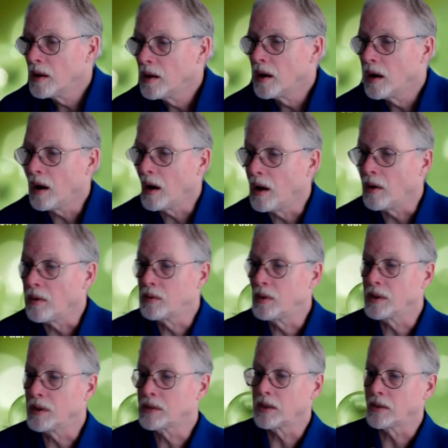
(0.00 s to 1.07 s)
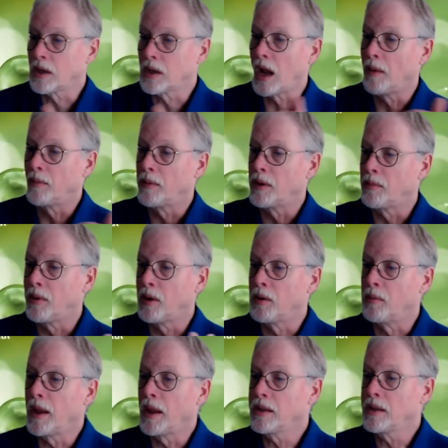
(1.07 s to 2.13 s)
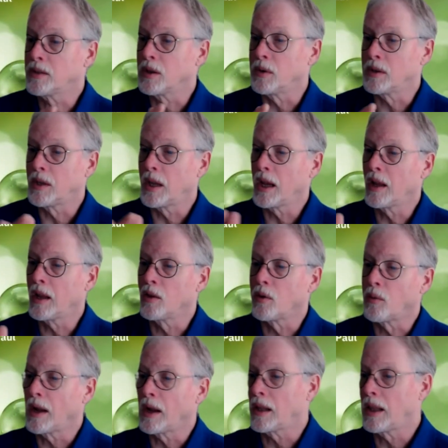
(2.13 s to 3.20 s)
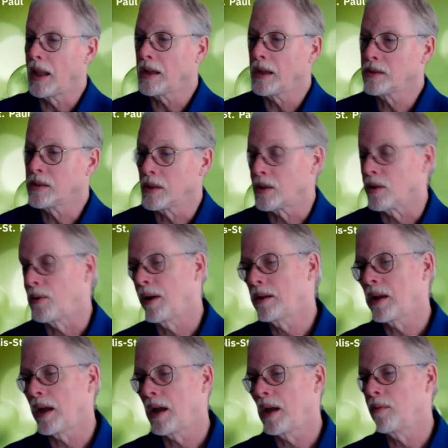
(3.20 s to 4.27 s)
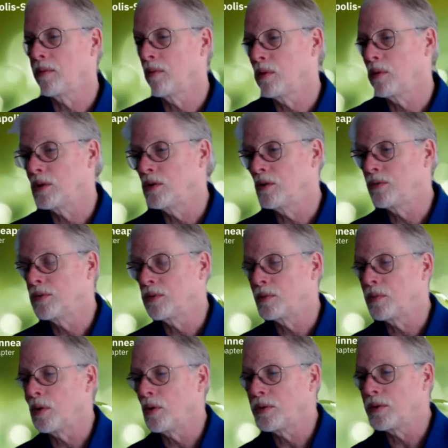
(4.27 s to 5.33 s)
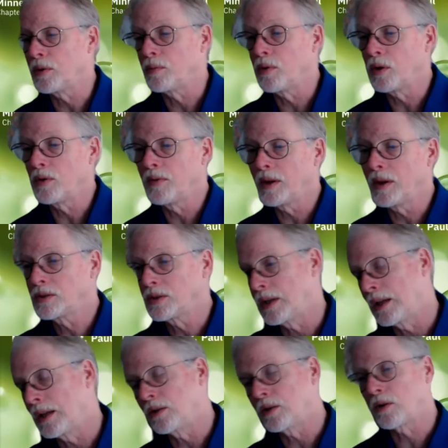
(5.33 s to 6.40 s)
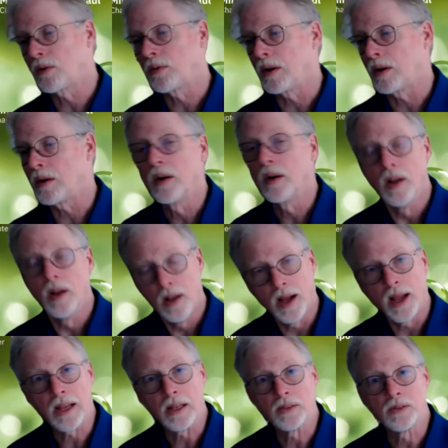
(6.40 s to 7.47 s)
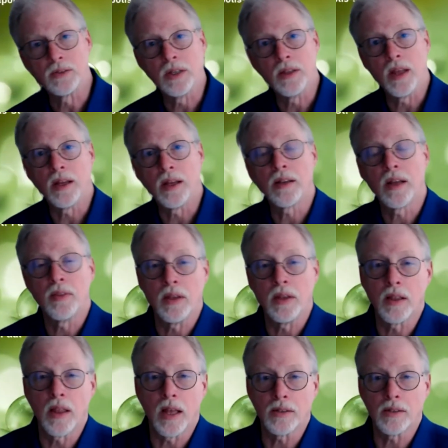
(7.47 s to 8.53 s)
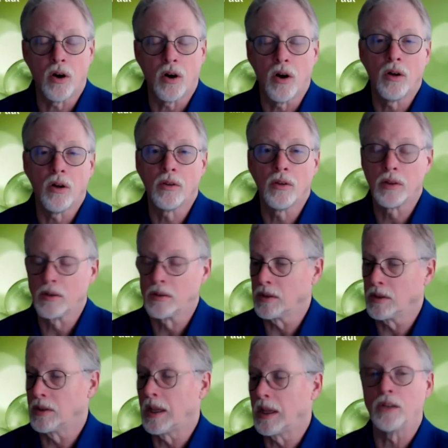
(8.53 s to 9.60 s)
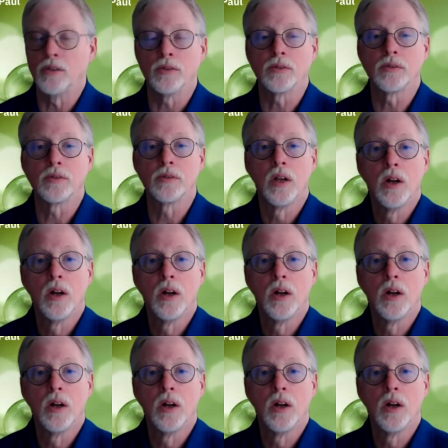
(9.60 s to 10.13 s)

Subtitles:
Oh, Chris has a comment about amazed at what taking the right class at the right time will do for both your motivation and your career. I can see that. I think that's all contagious.